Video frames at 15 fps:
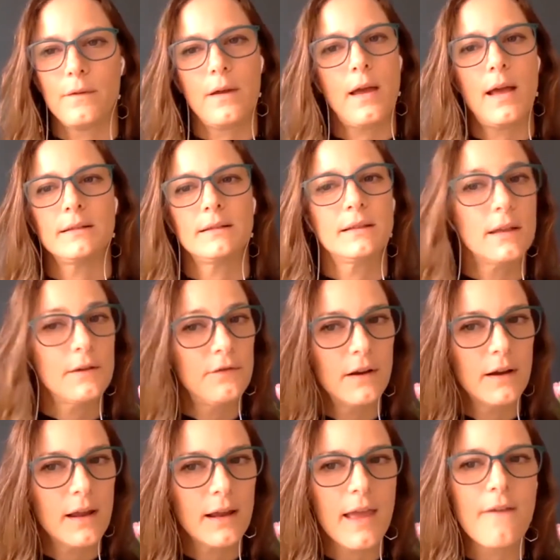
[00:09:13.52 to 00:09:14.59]
that's
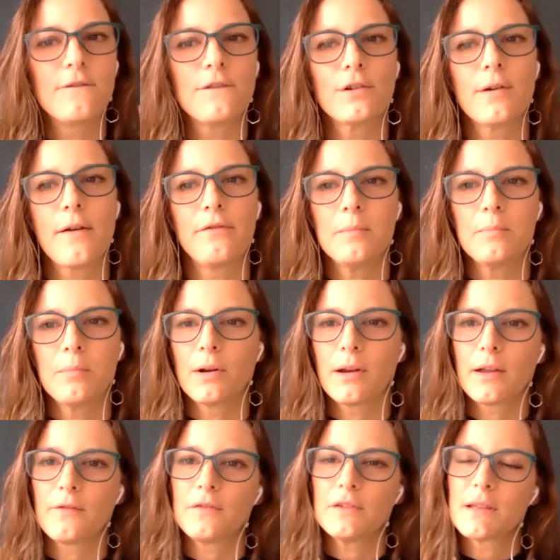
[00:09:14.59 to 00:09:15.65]
different again for
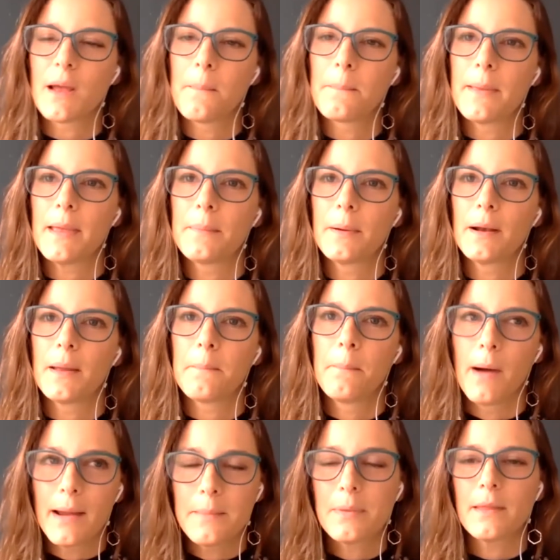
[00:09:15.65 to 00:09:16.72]
everybody. For some people, it
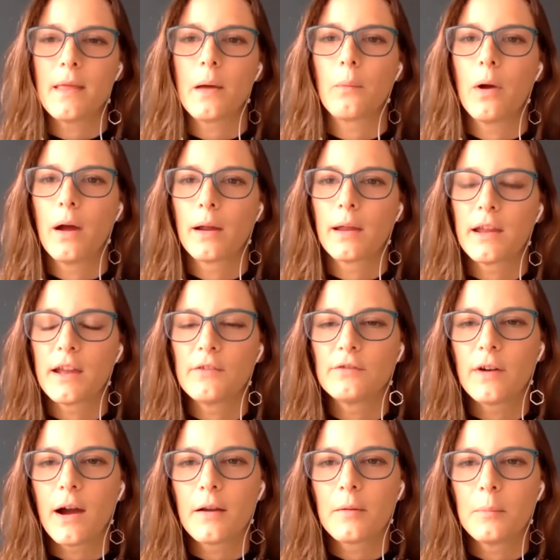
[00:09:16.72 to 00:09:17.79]
might be their working
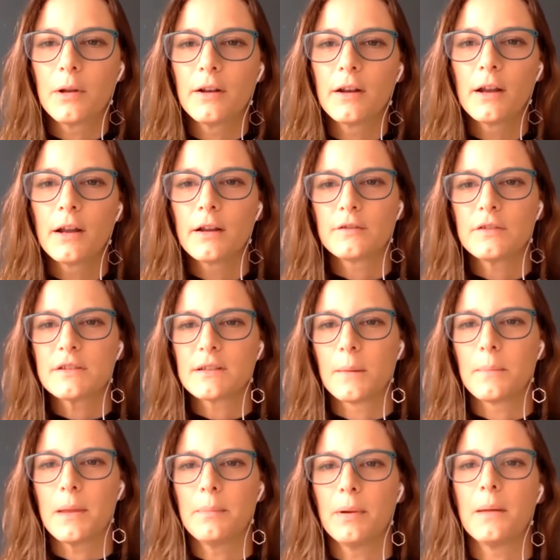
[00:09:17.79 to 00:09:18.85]
environment. For
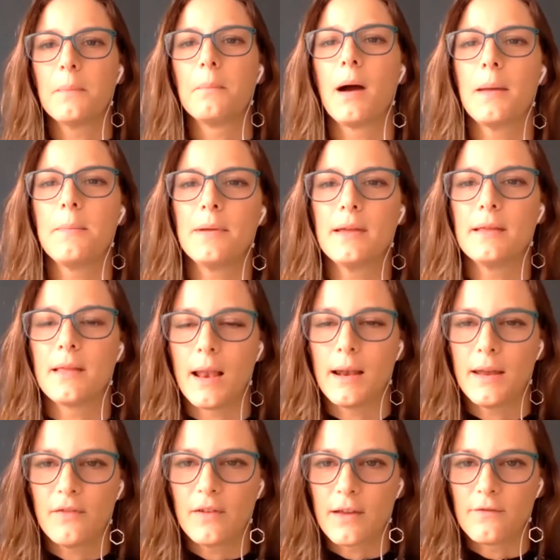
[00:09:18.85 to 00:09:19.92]
some people, it might be their
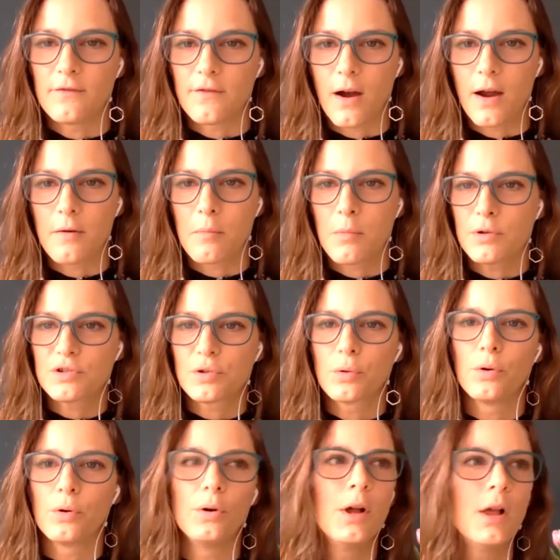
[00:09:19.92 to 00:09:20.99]
living environment,
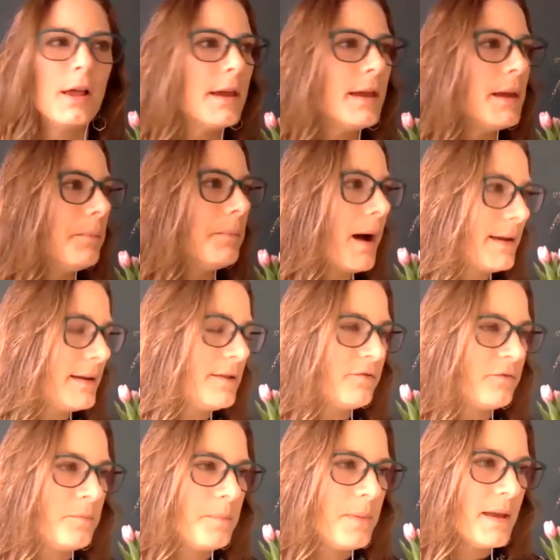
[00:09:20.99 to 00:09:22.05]
or it might
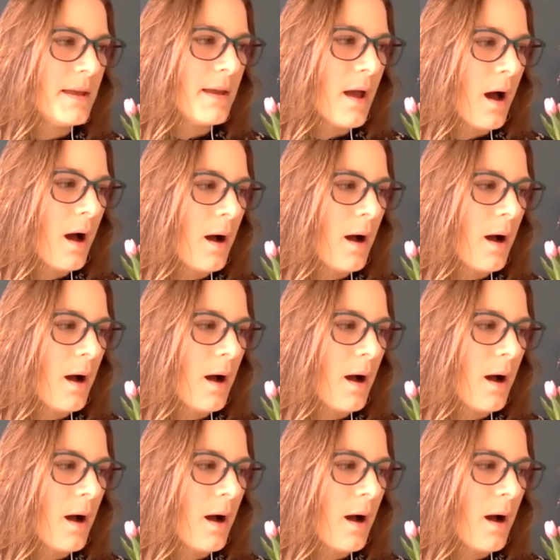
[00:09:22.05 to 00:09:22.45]
even be,